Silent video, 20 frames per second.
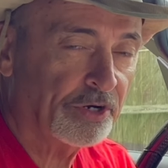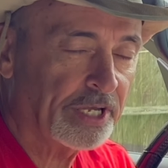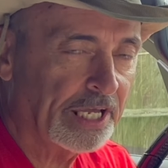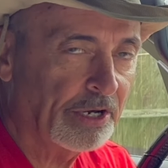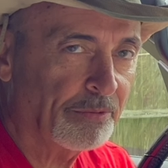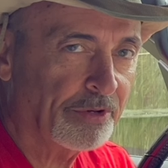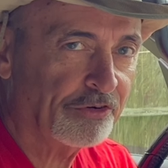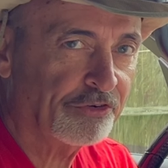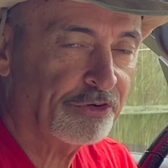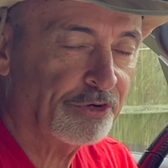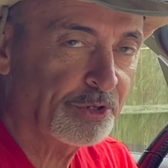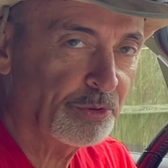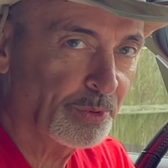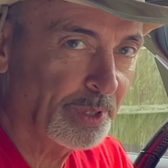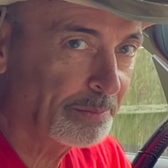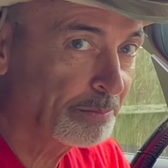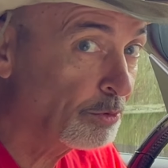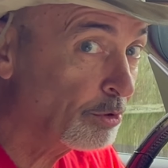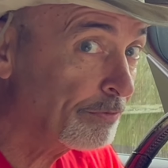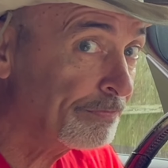Okay, I wanna show you
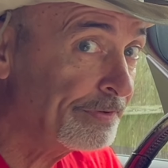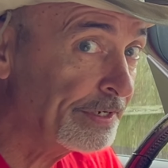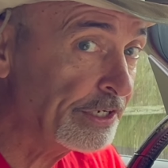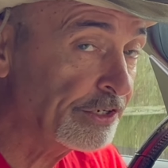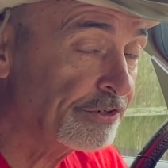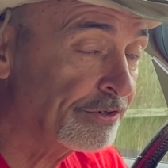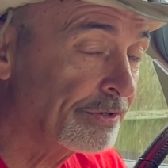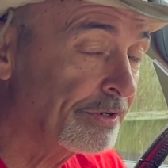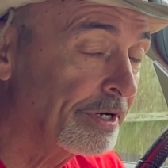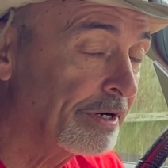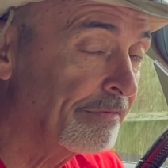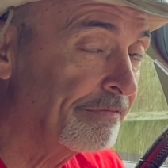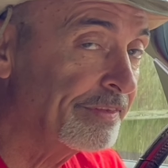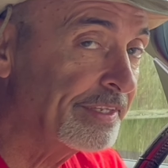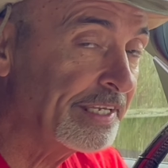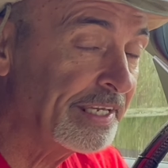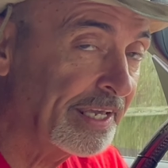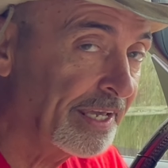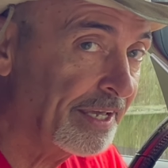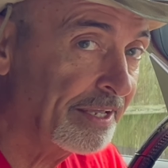one more feature of
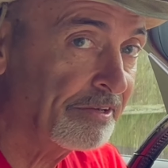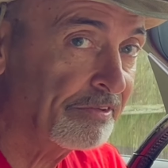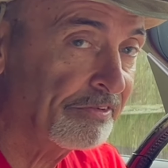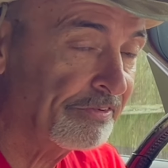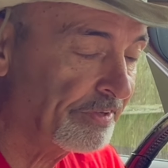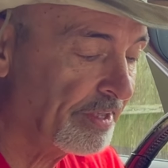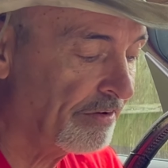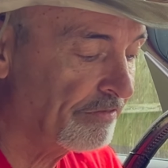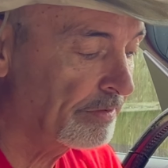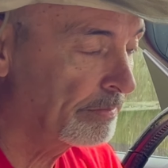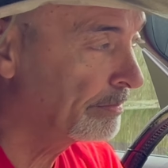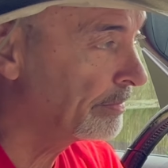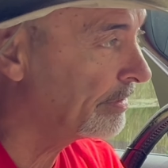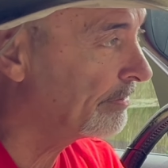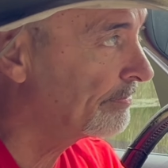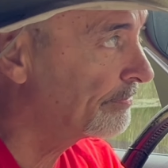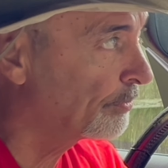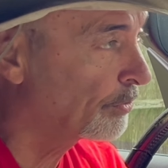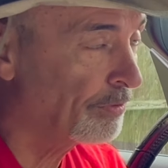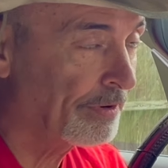the N7
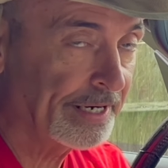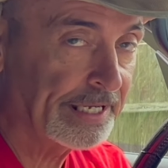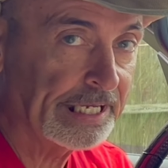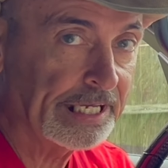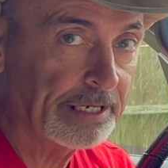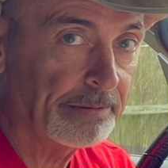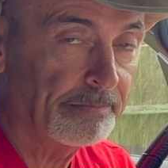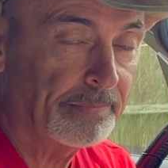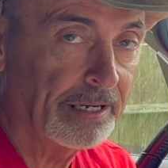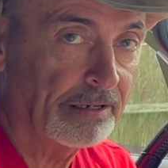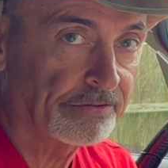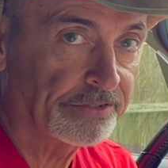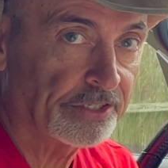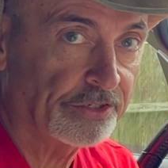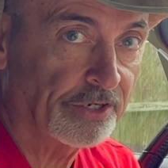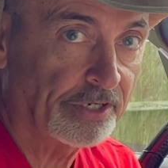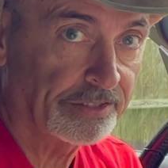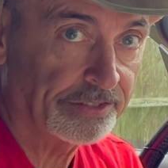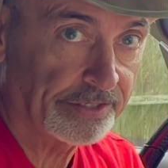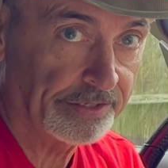before I get it
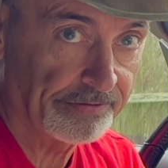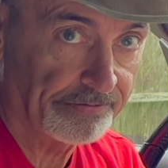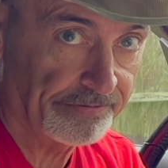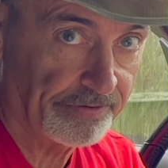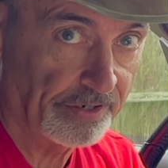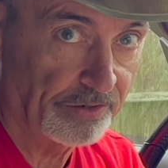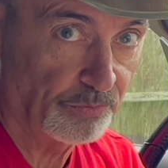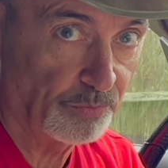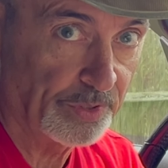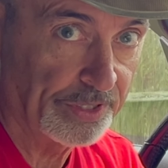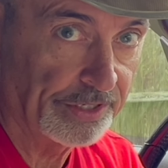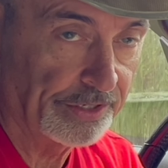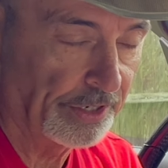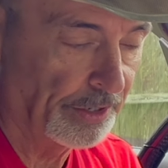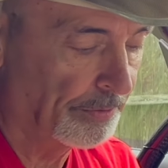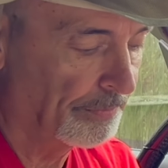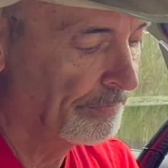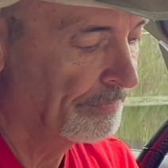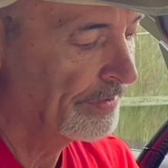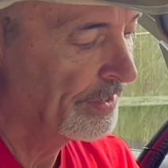mounted onto the front
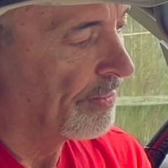window.